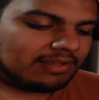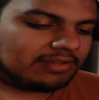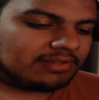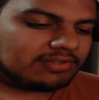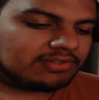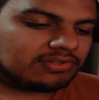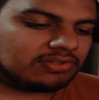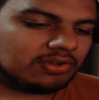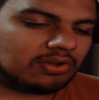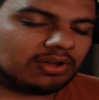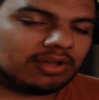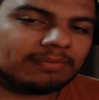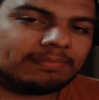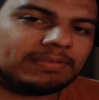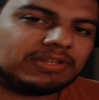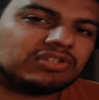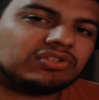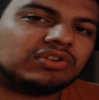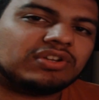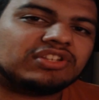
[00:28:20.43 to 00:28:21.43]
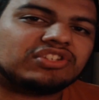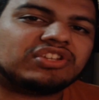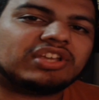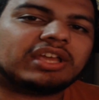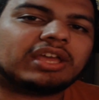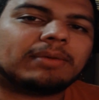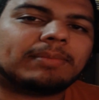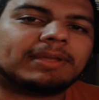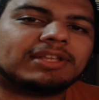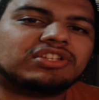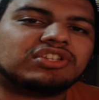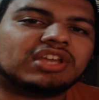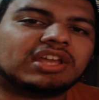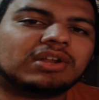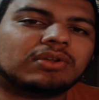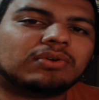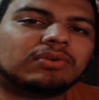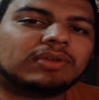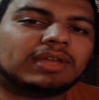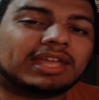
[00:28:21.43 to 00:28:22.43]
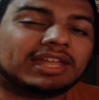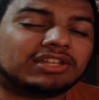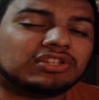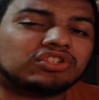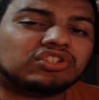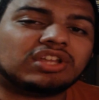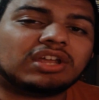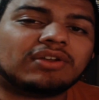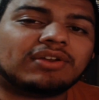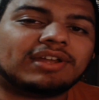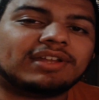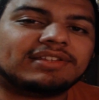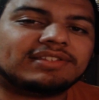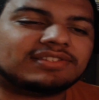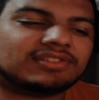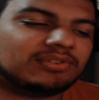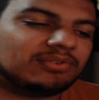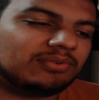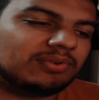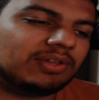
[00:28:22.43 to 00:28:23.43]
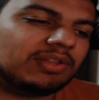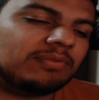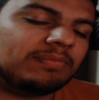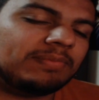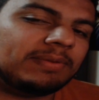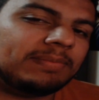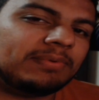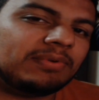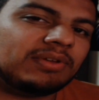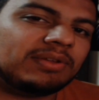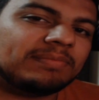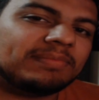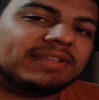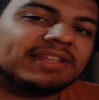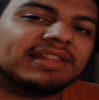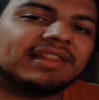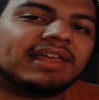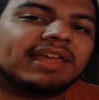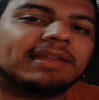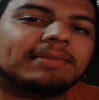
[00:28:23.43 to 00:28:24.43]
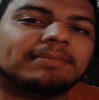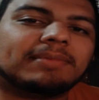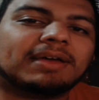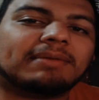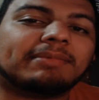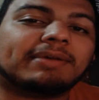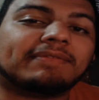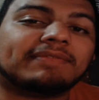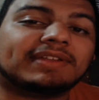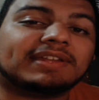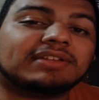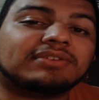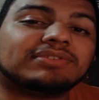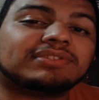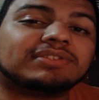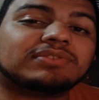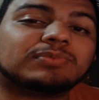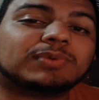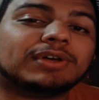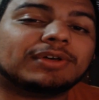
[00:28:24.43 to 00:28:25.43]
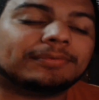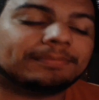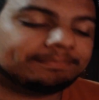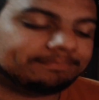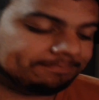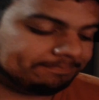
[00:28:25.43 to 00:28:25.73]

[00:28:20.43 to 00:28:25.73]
So be sure to check out my channel and share it so other people can be enlightened by my videos as well.